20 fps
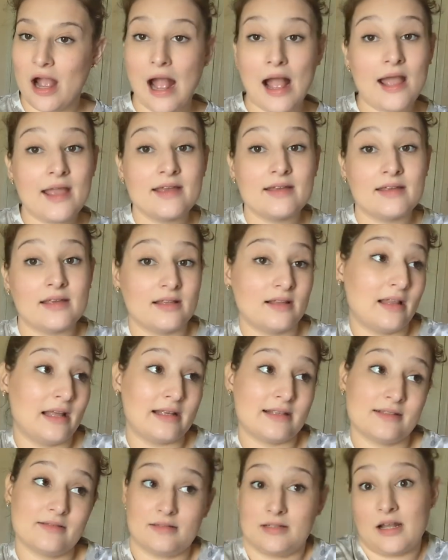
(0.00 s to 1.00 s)
I get
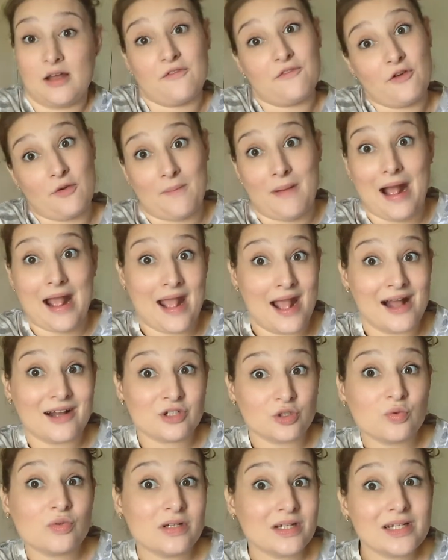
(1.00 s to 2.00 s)
like stuff for my
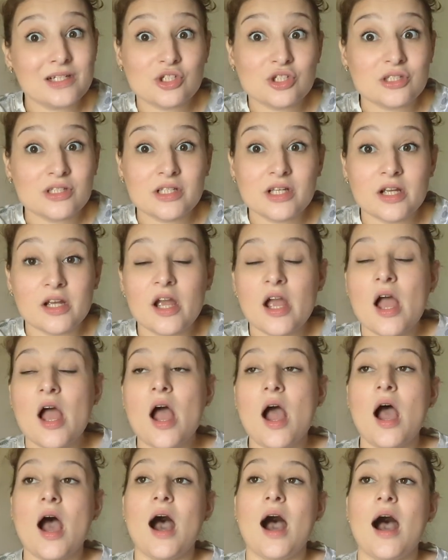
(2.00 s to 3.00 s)
actual kitchen there,
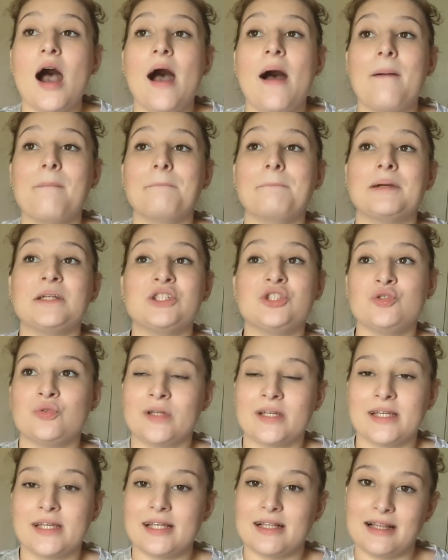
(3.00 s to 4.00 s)
um, but you
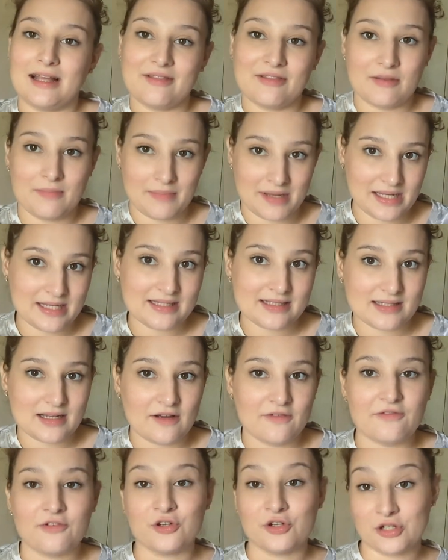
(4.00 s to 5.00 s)
can get like the mini
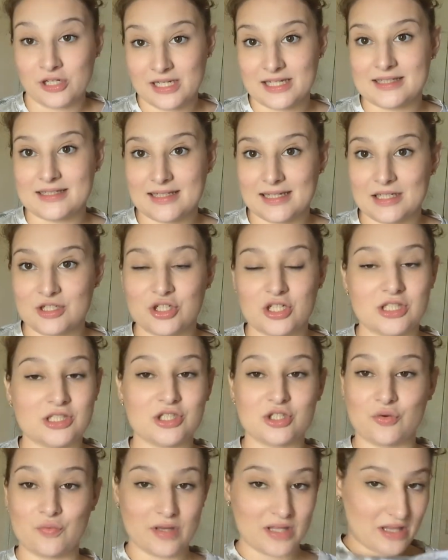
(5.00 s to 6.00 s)
stuff for your kids' kitchen.
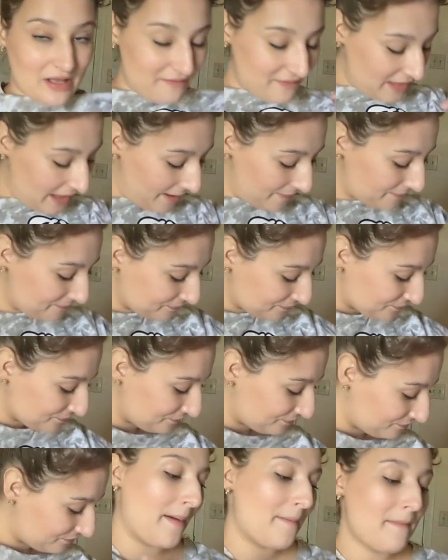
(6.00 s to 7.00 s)
So we love that.
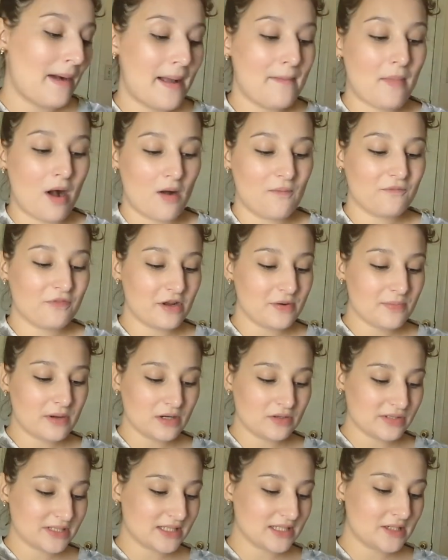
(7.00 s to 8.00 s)
My mom friend
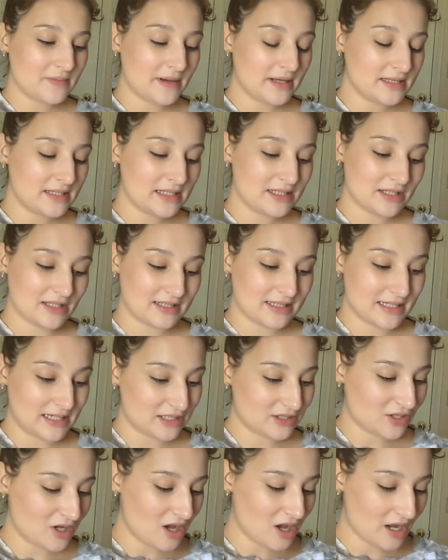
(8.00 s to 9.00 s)
posted about these on
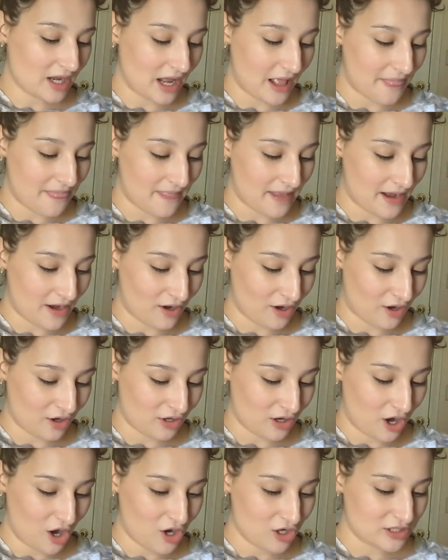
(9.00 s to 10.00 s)
TikTok and
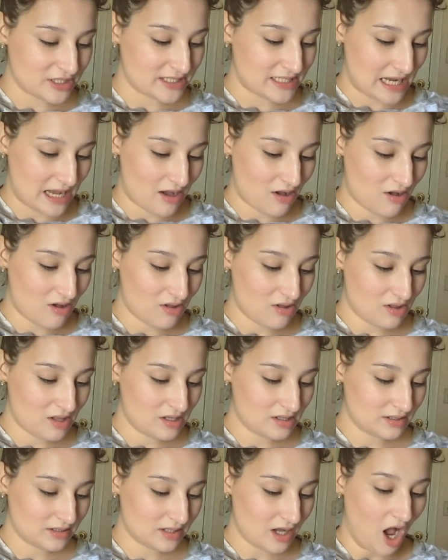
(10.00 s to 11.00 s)
they're Ardell
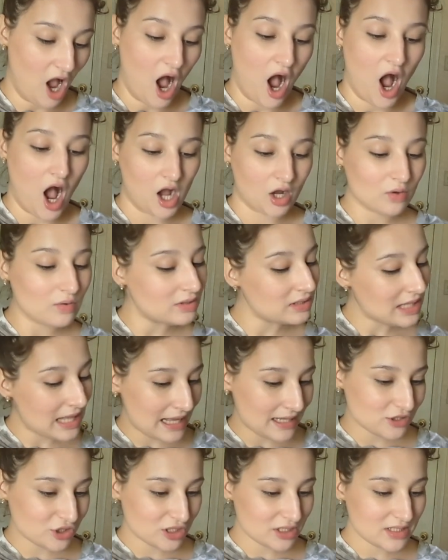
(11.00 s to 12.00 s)
Aqua
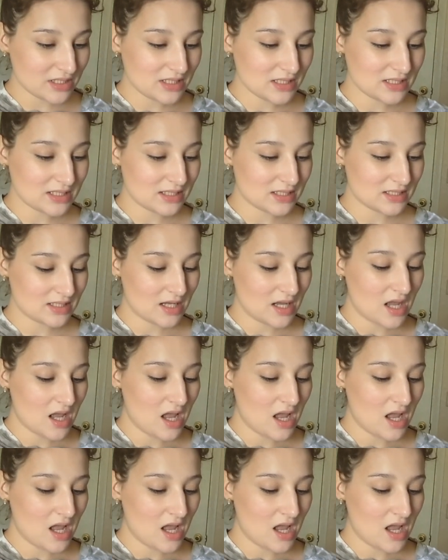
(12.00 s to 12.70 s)
Lashes.